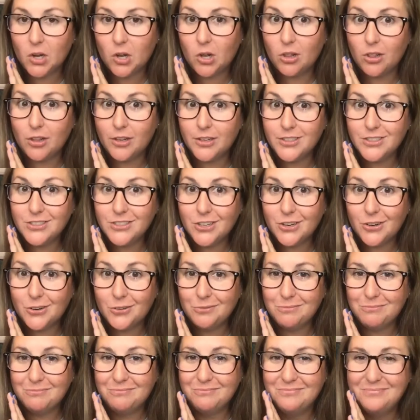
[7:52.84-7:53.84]
all on his
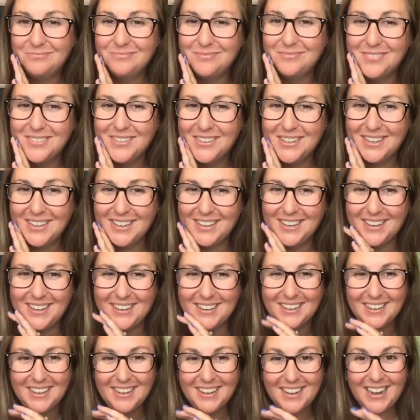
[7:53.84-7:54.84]
own,
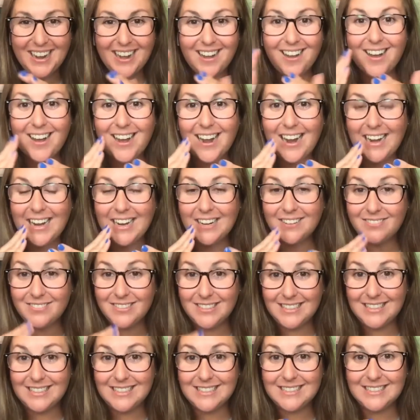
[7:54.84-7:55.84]
I have
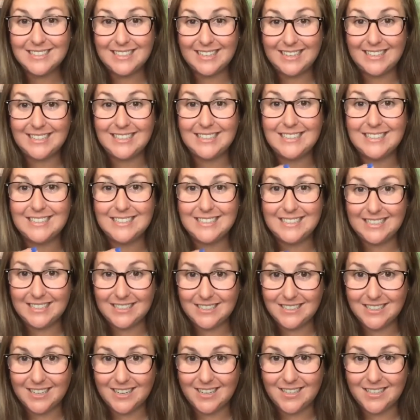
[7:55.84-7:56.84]
needs that I need to
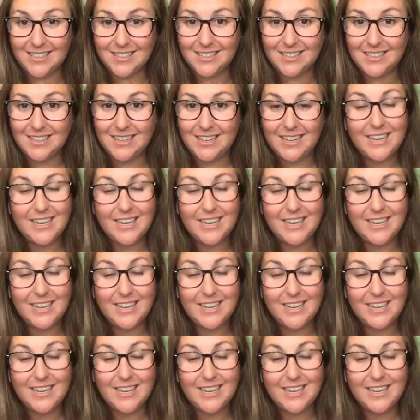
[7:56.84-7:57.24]
get done.